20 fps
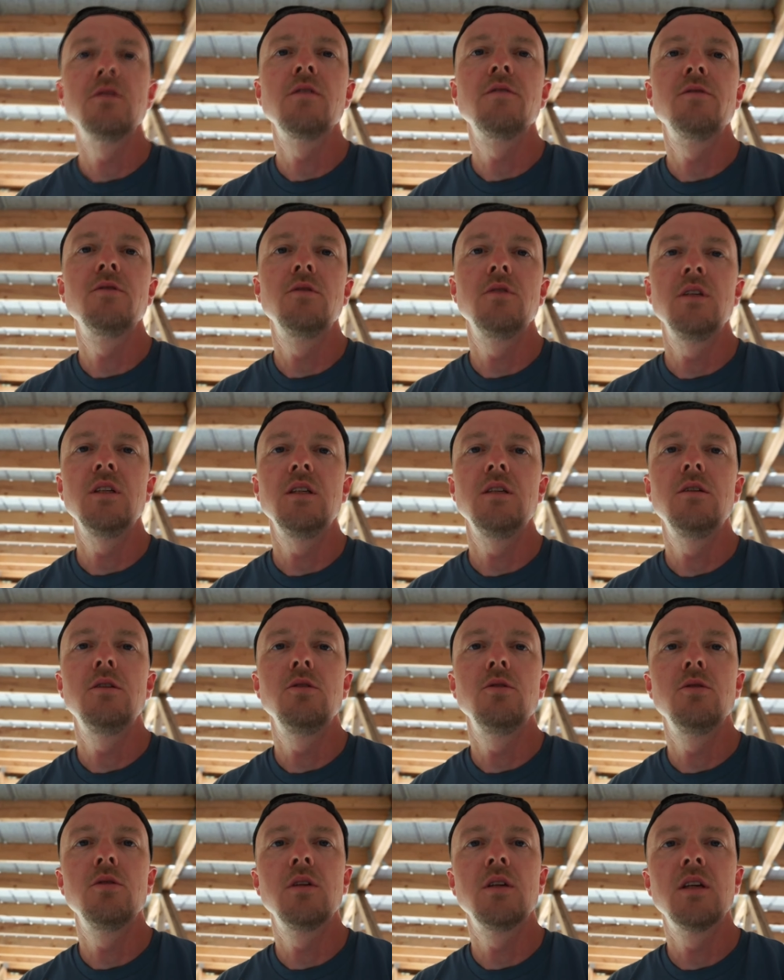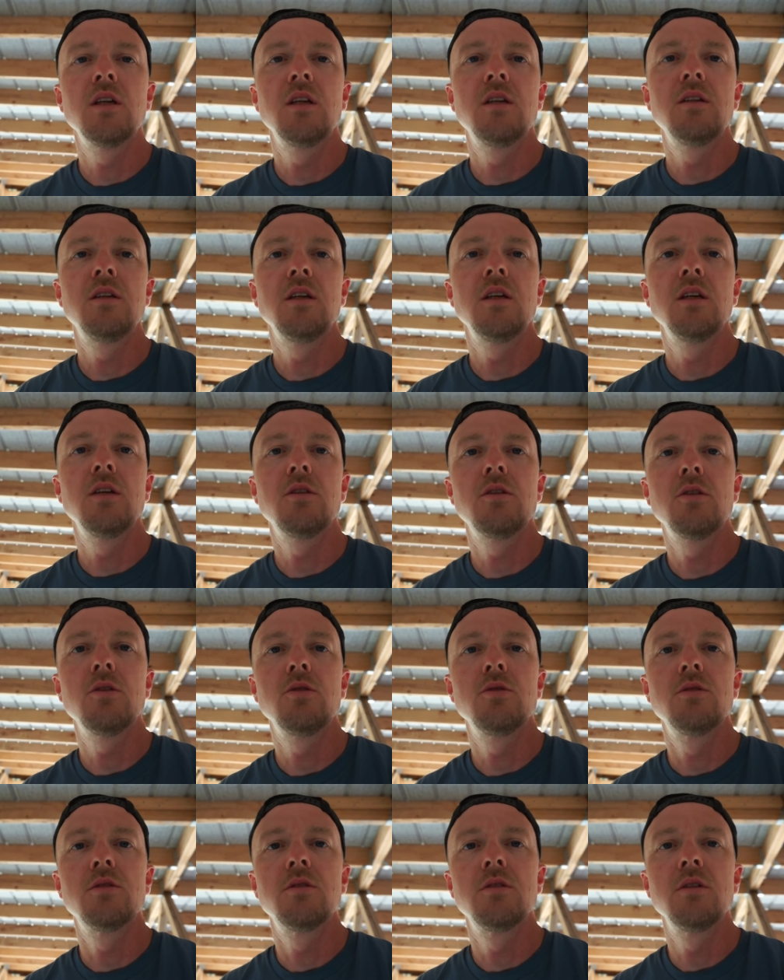if you need to to get it to hit
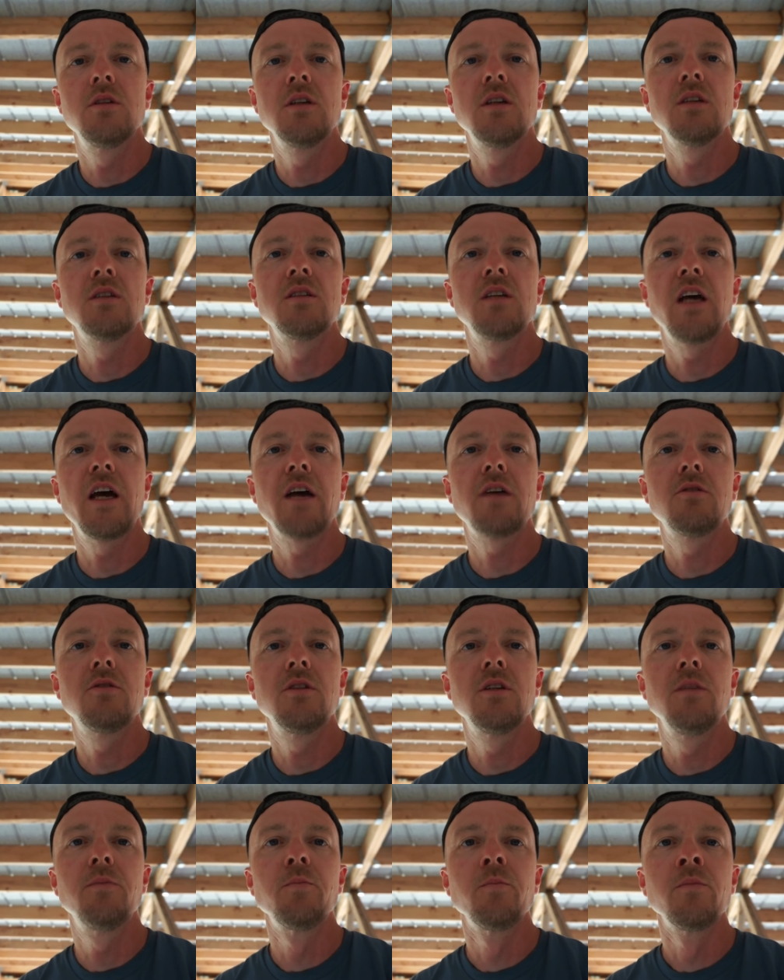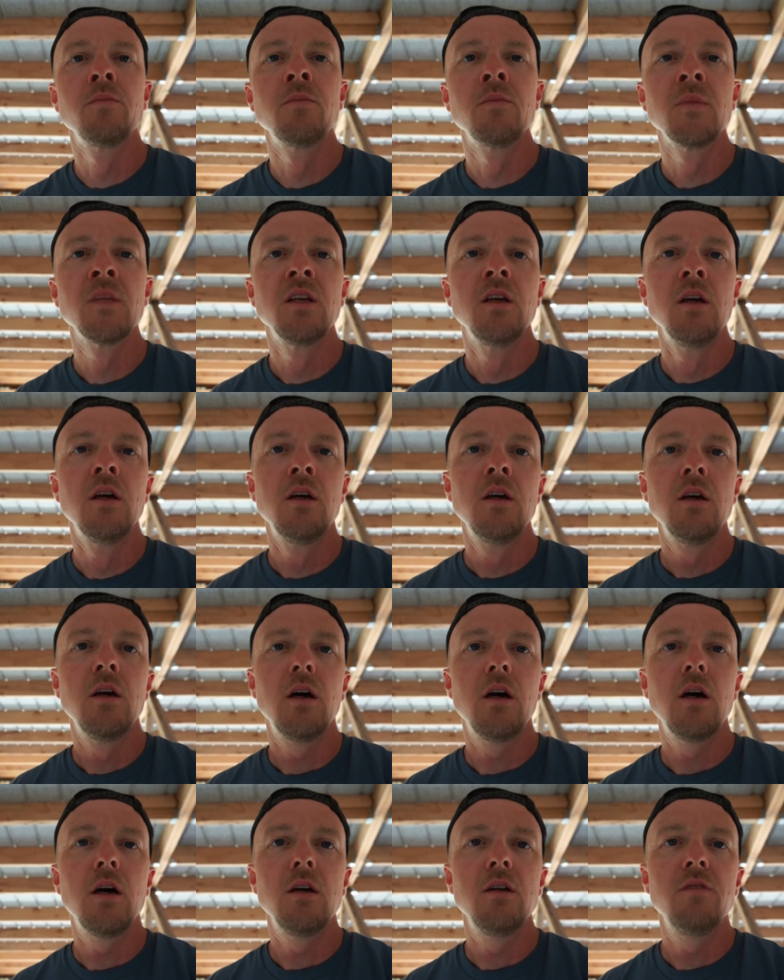those exactly.
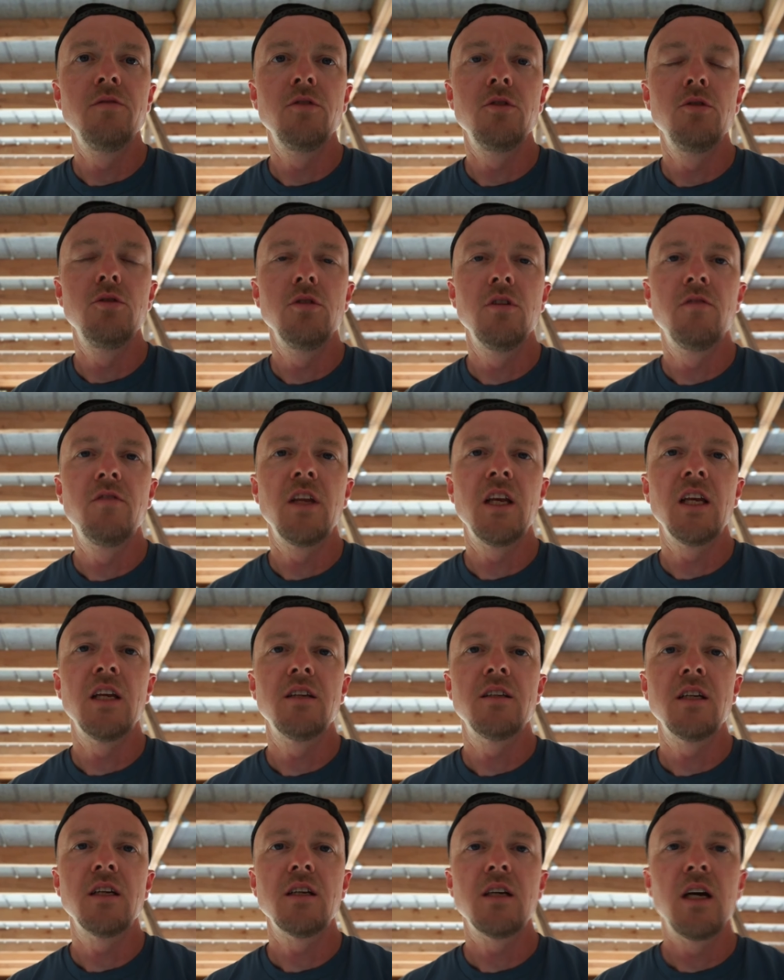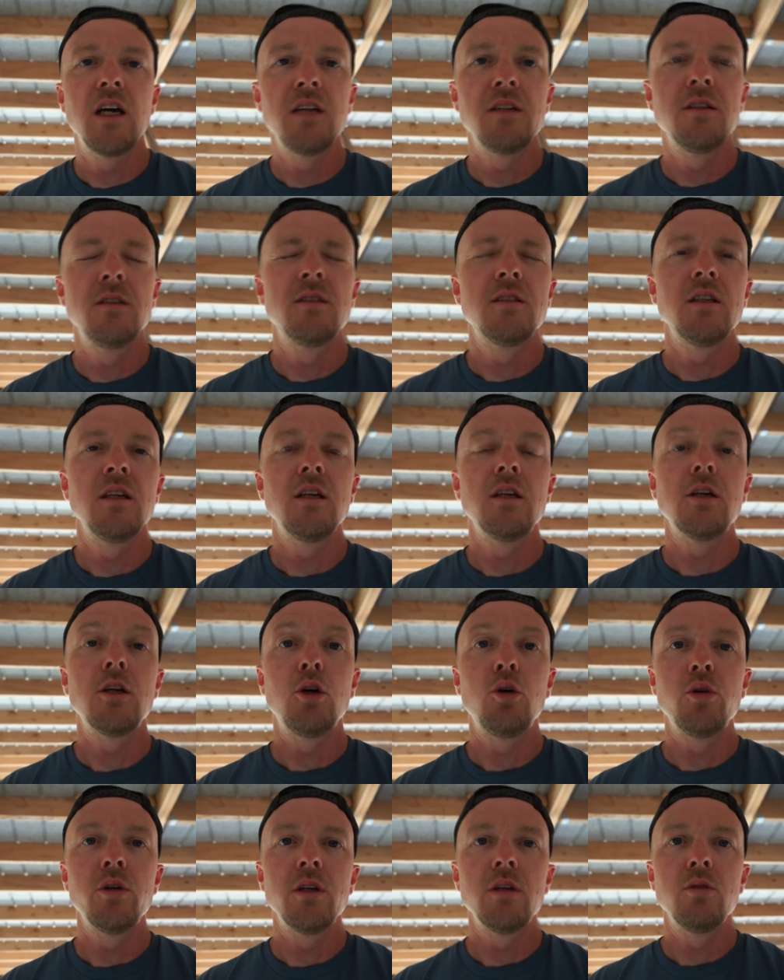Uh, if you do have the anti-condensate
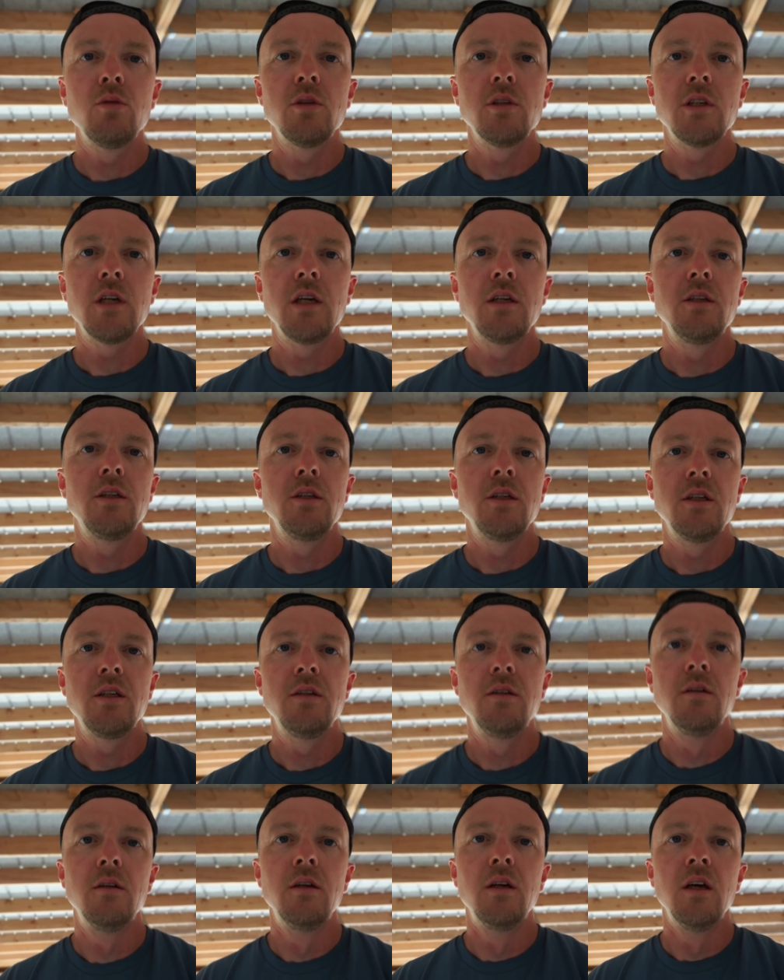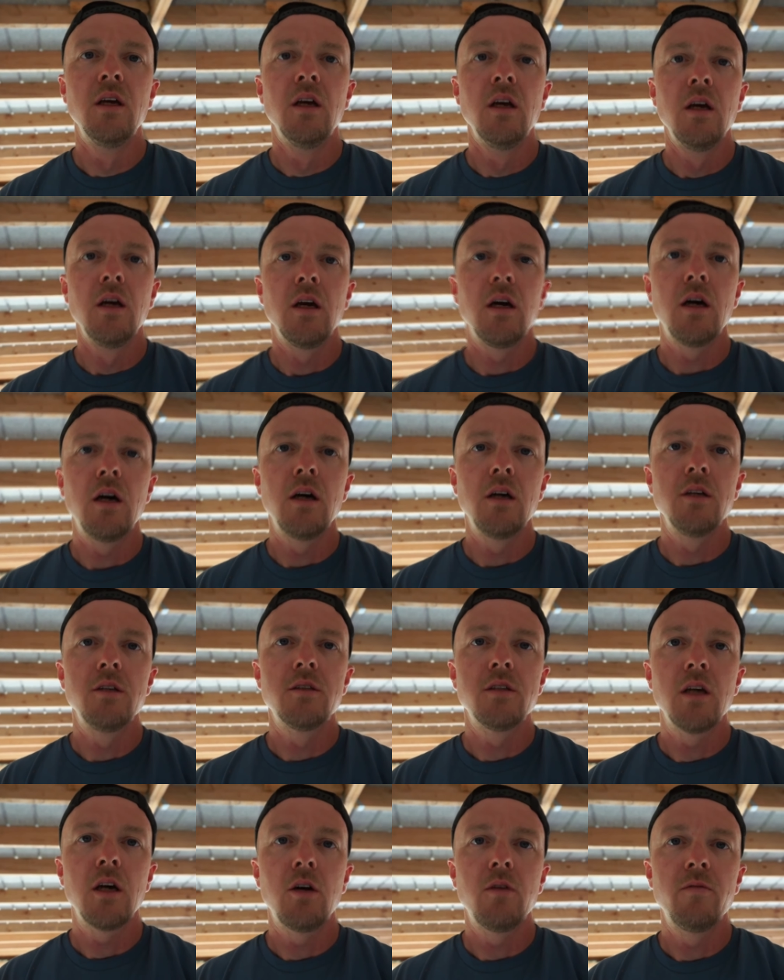coating, which I did, uh,
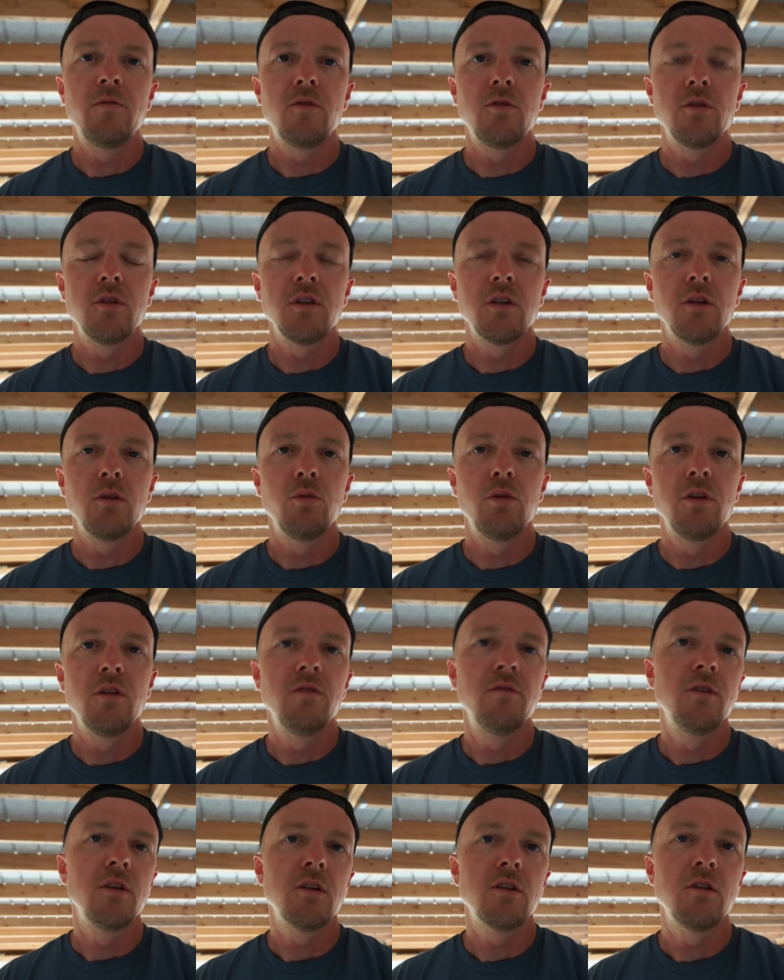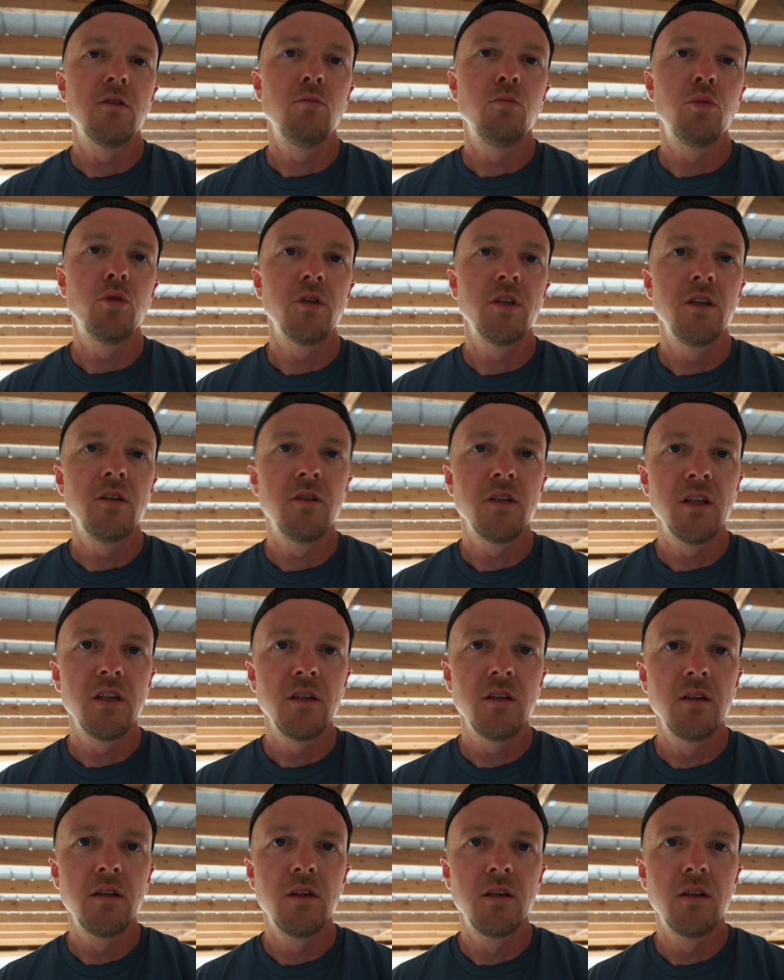it's helpful to get rid of it completely.